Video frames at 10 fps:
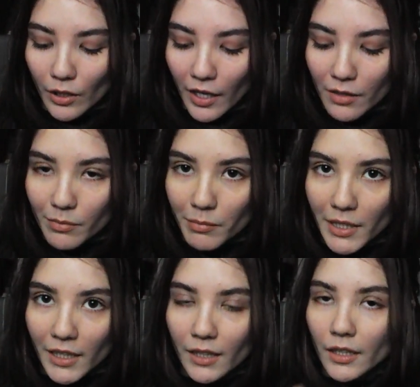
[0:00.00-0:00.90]
I've been
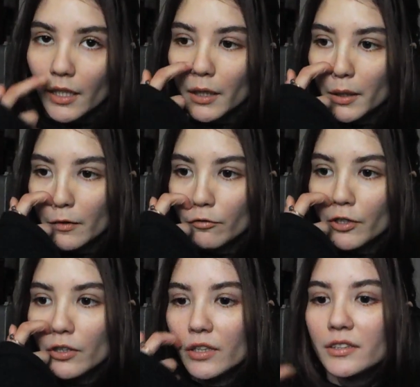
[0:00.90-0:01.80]
making like
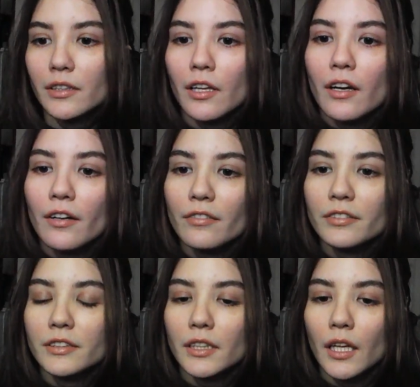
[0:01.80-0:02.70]
fingerless
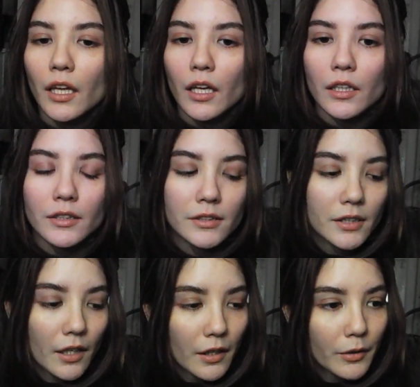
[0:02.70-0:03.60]
gloves and
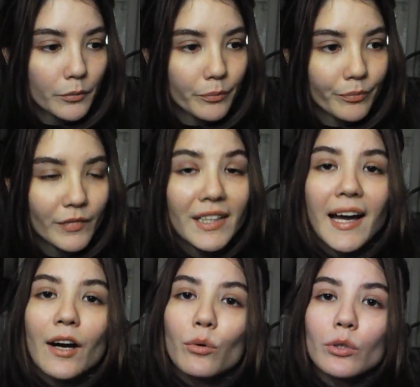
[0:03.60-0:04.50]

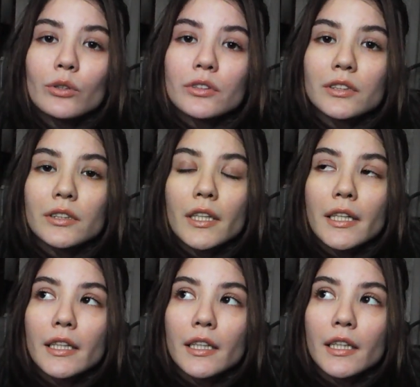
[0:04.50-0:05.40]
cowls,
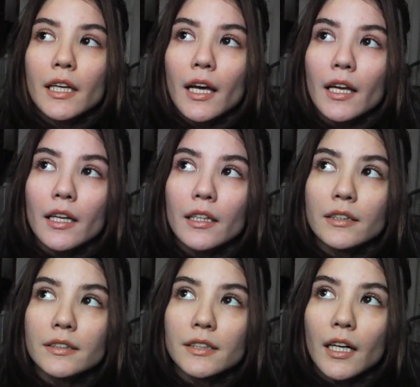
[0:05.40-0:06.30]

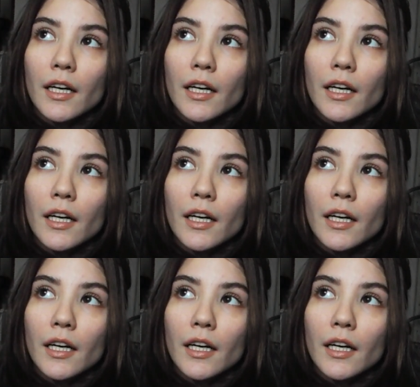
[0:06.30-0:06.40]
and